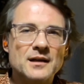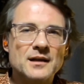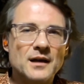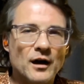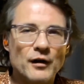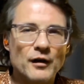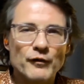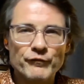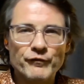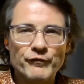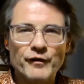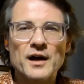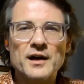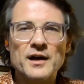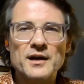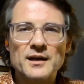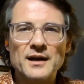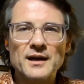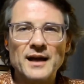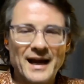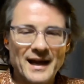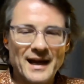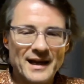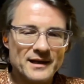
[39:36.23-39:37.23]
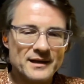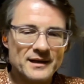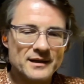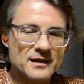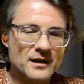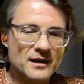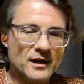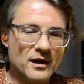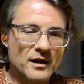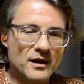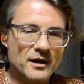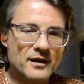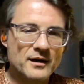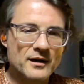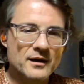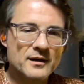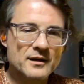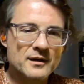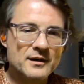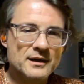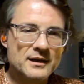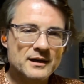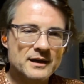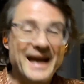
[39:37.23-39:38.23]
are fun and are
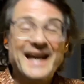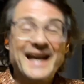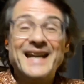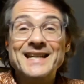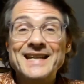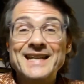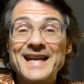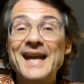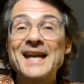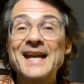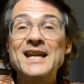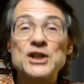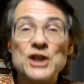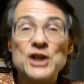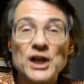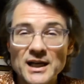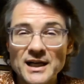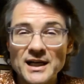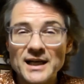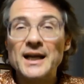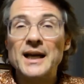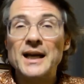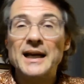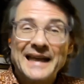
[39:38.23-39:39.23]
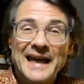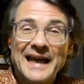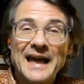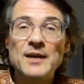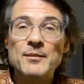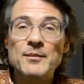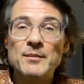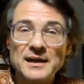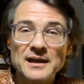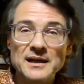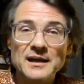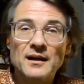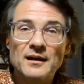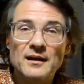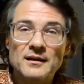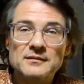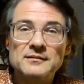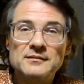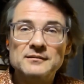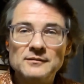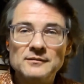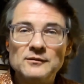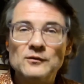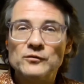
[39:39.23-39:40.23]
engaging in a gamey
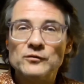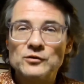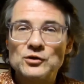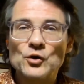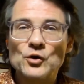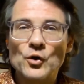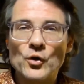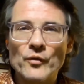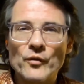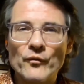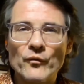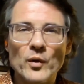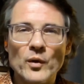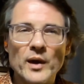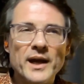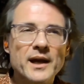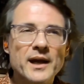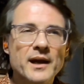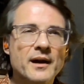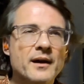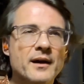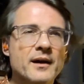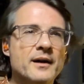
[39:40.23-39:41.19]
sort of way.